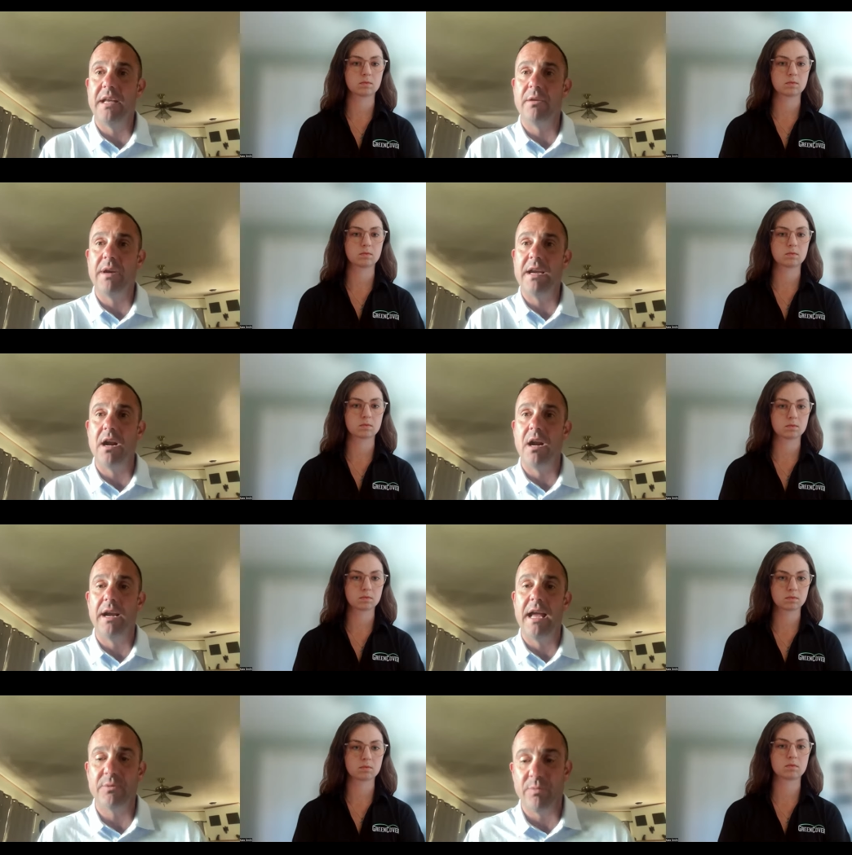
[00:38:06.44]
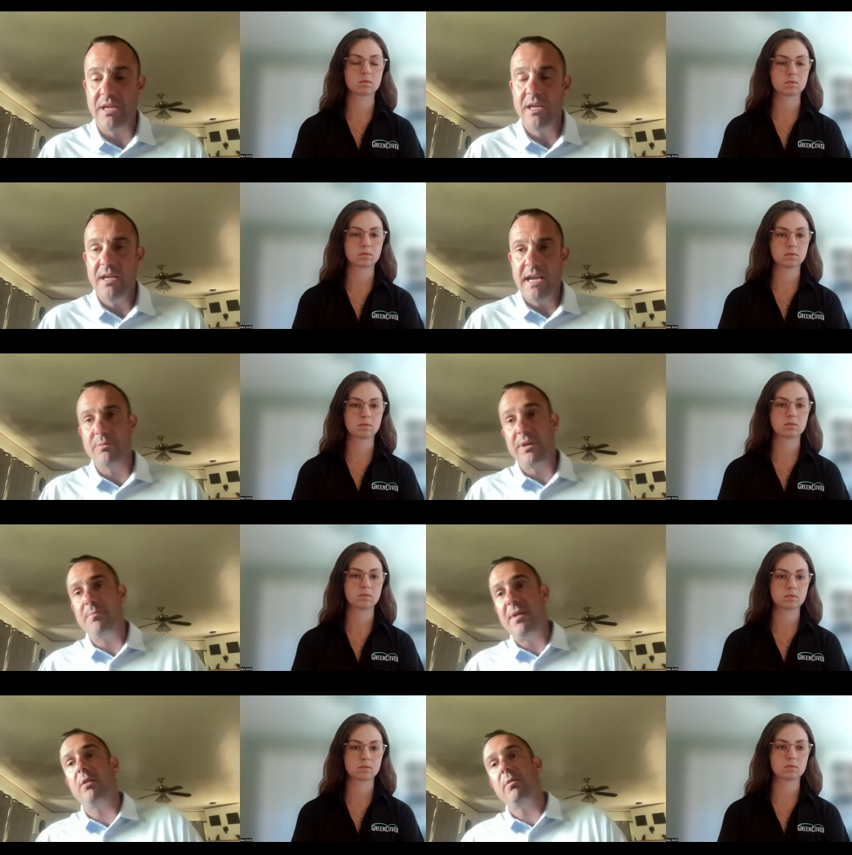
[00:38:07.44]
Speaker 1: on the radar and as we as we get
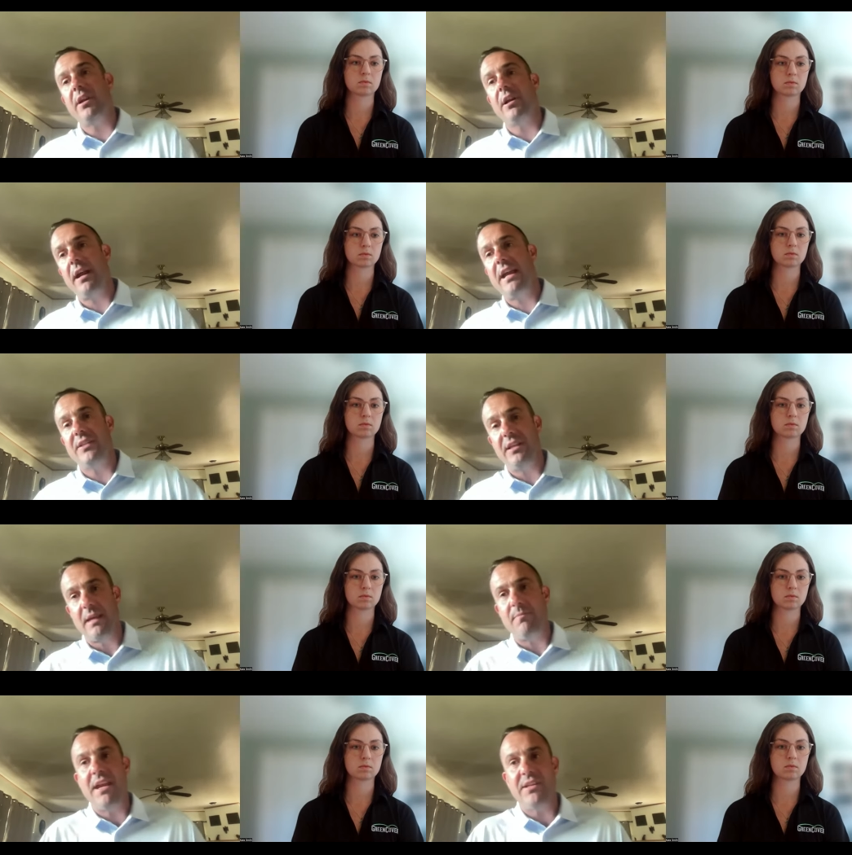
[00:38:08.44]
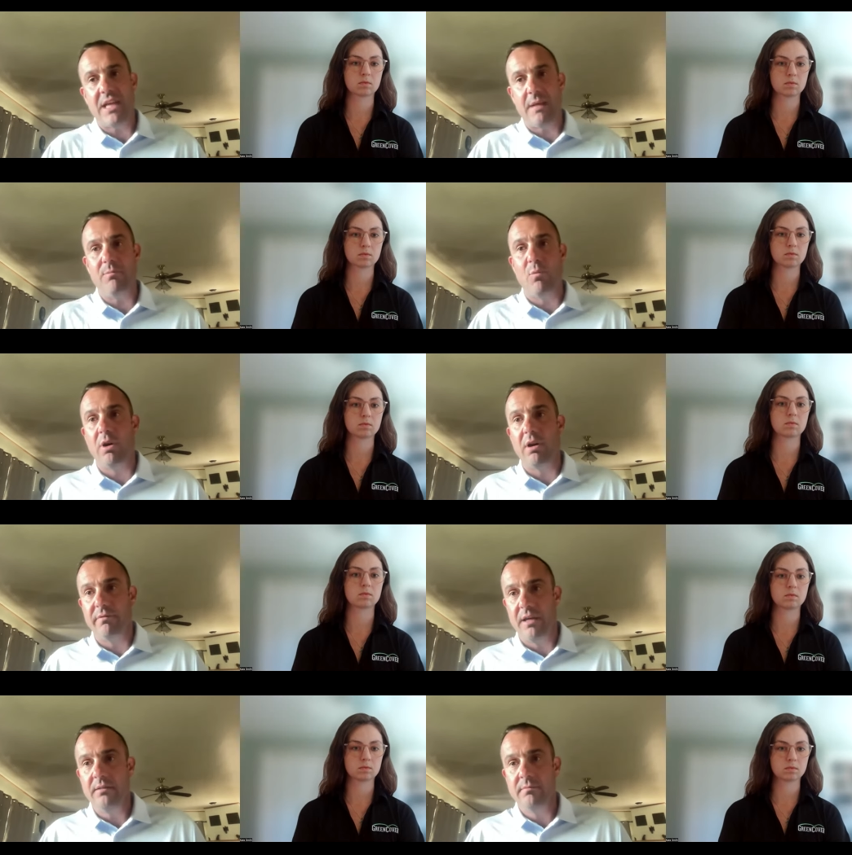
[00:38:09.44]
better with our grazing that makes that more of
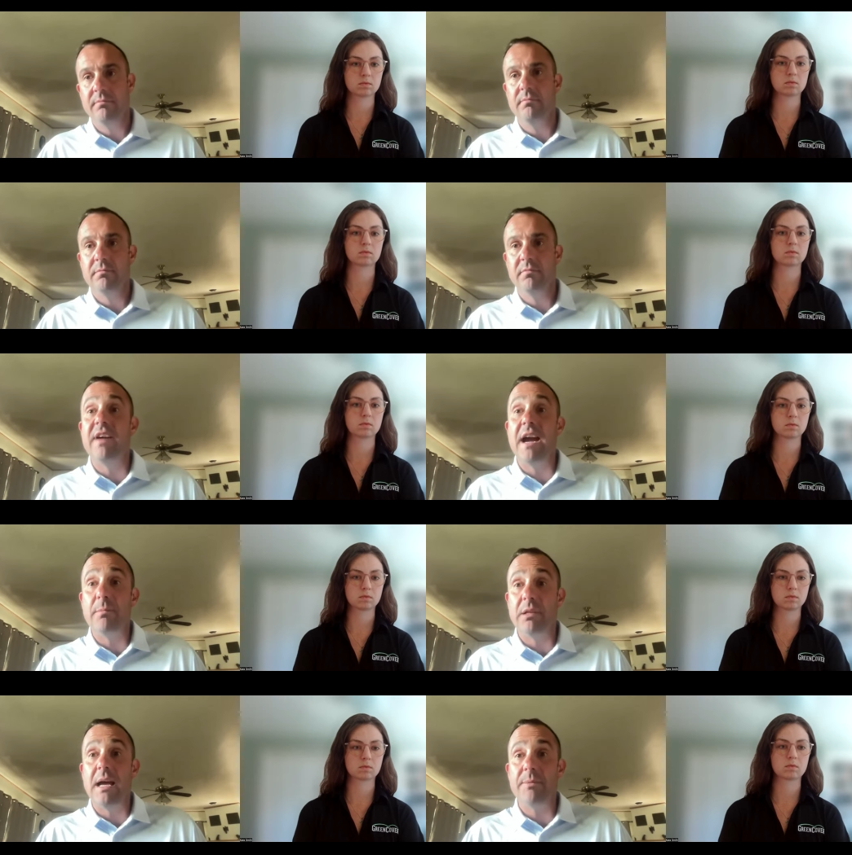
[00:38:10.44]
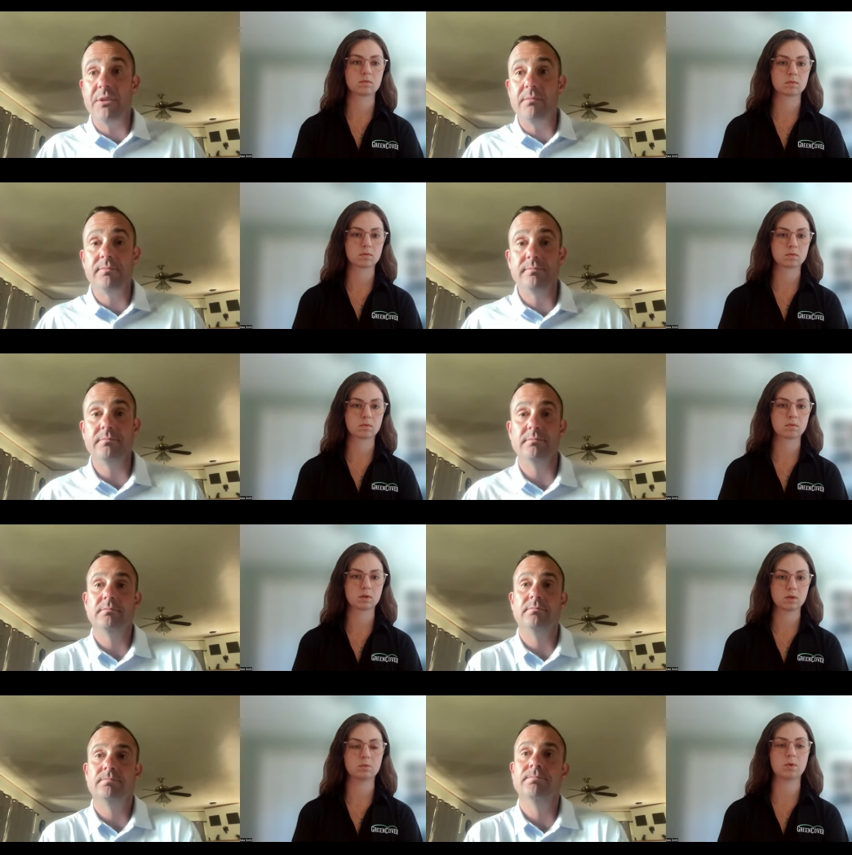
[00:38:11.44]
a viable option
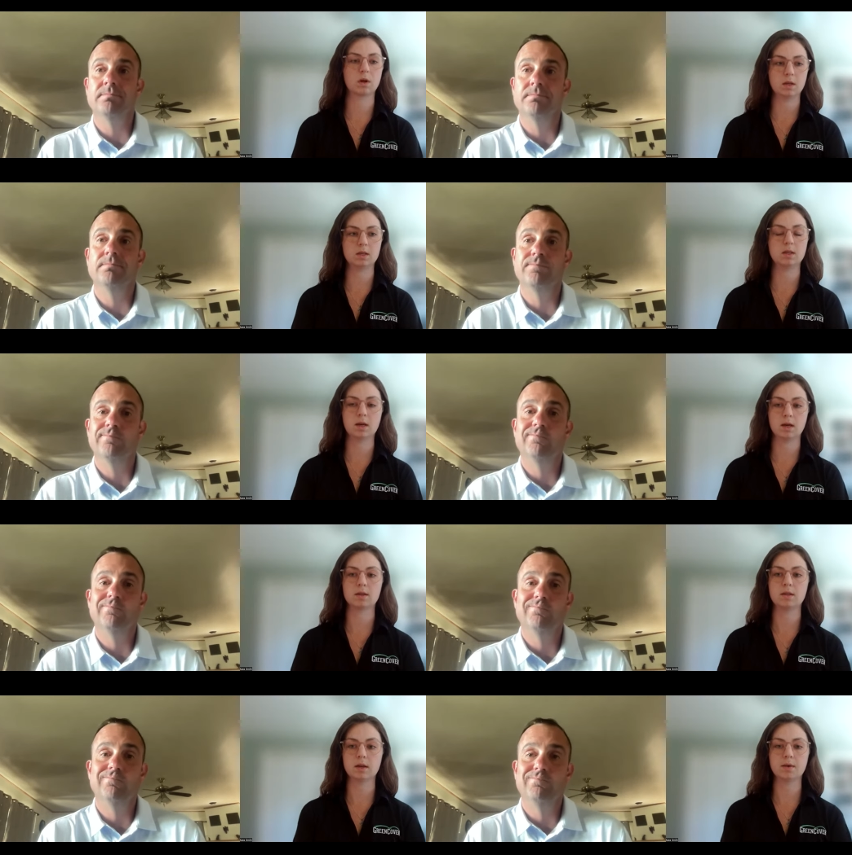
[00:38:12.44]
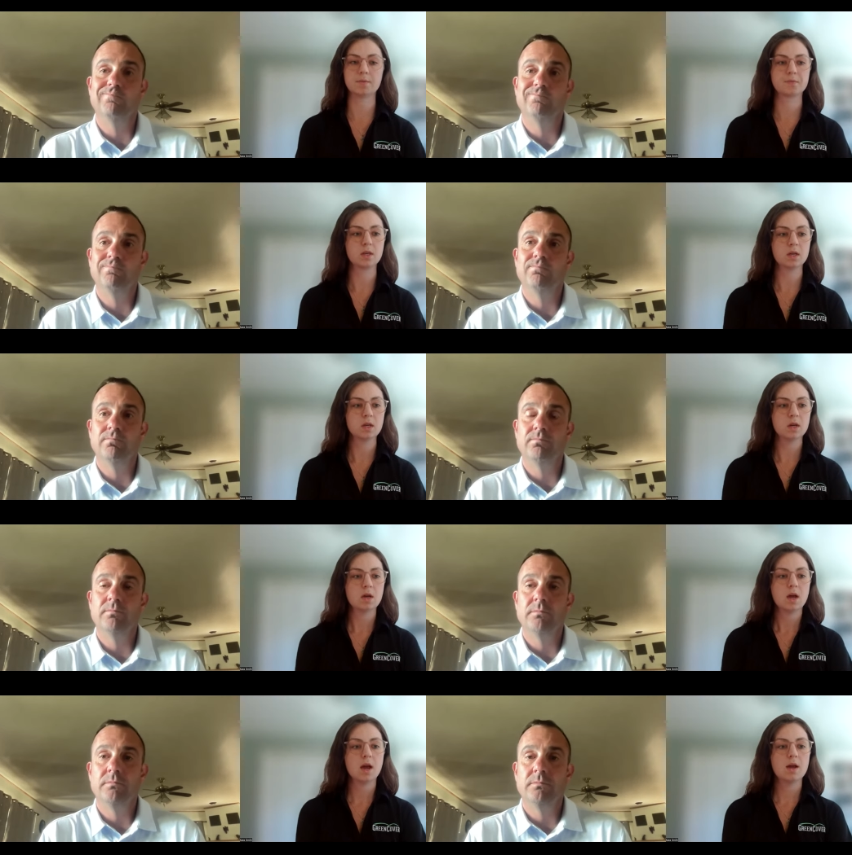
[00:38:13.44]
Speaker 2: right yeah yeah
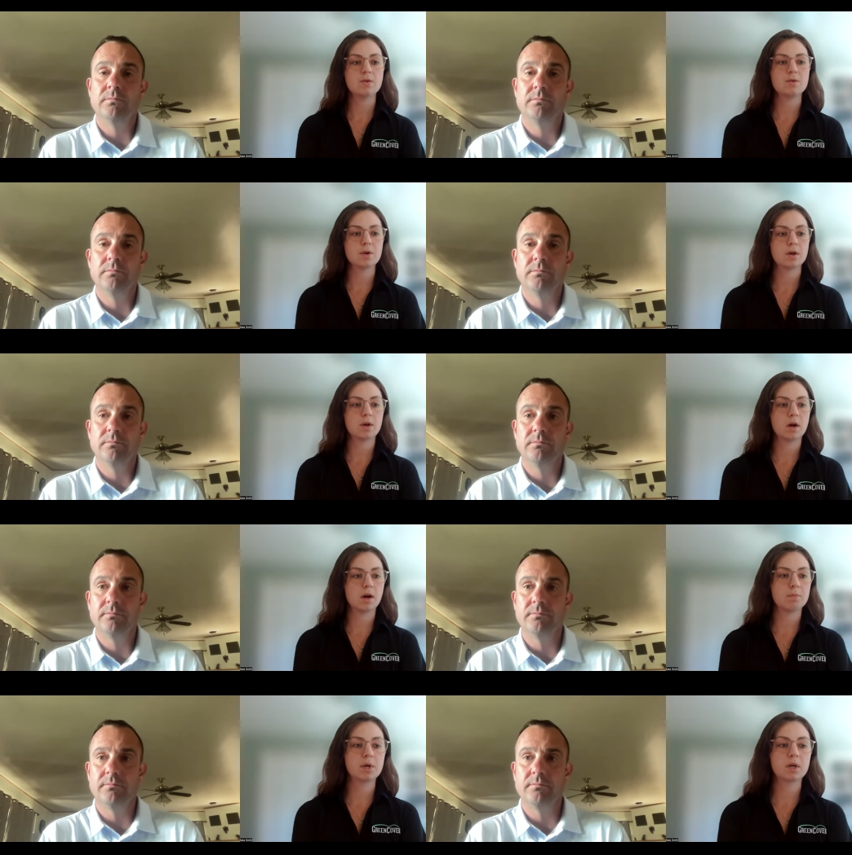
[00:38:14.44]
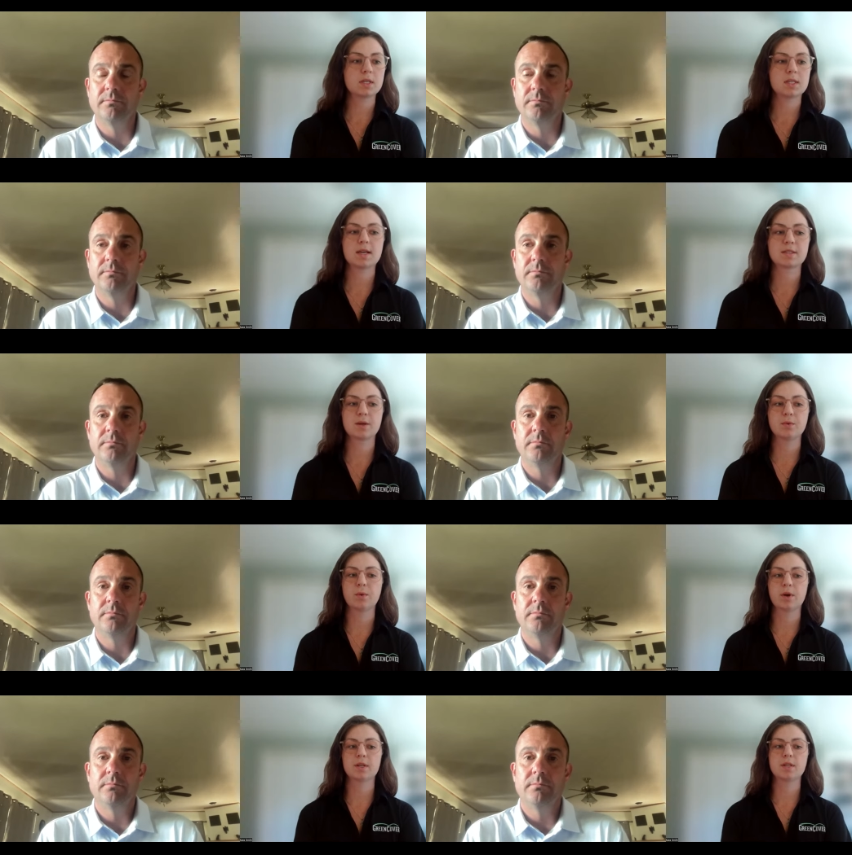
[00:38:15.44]
and uh, burke is asking
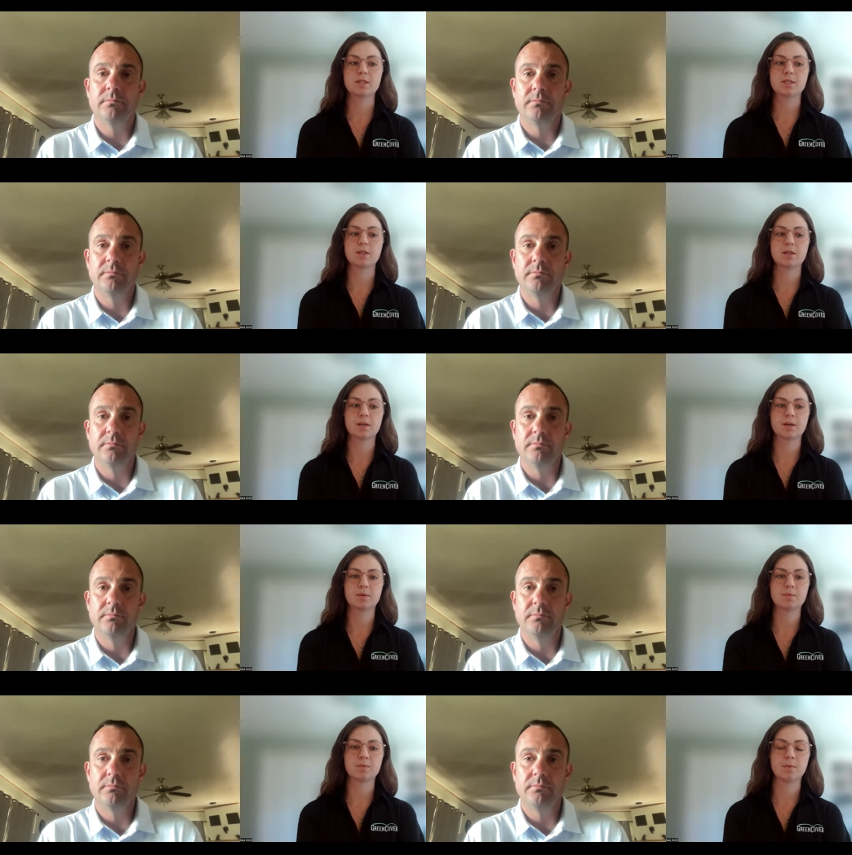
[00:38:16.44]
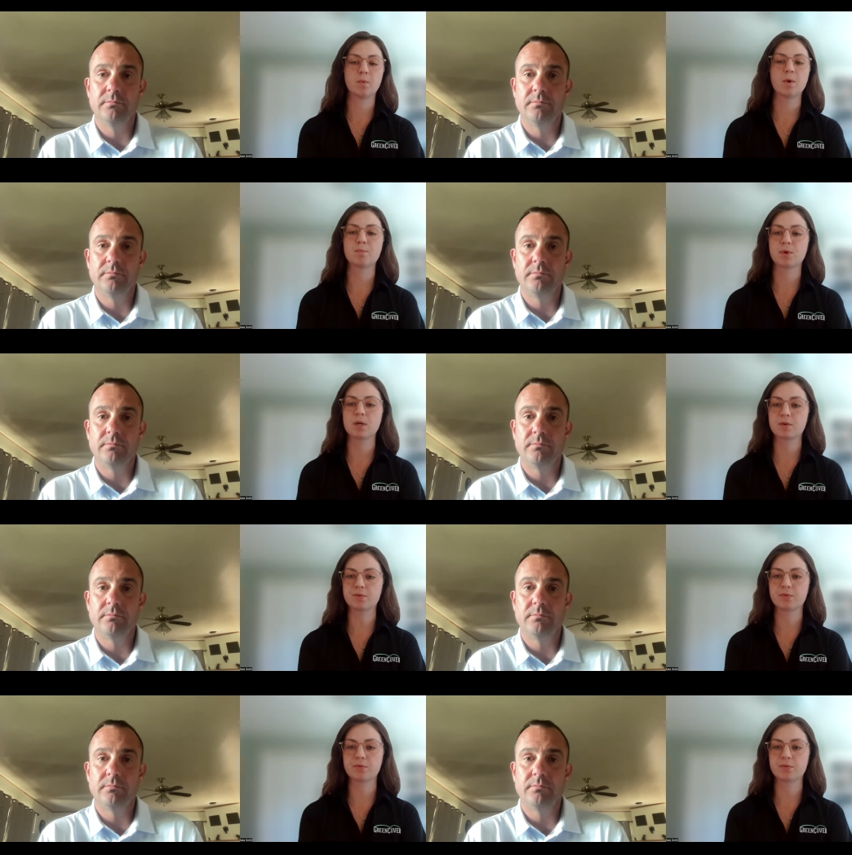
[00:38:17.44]
what is the what breed of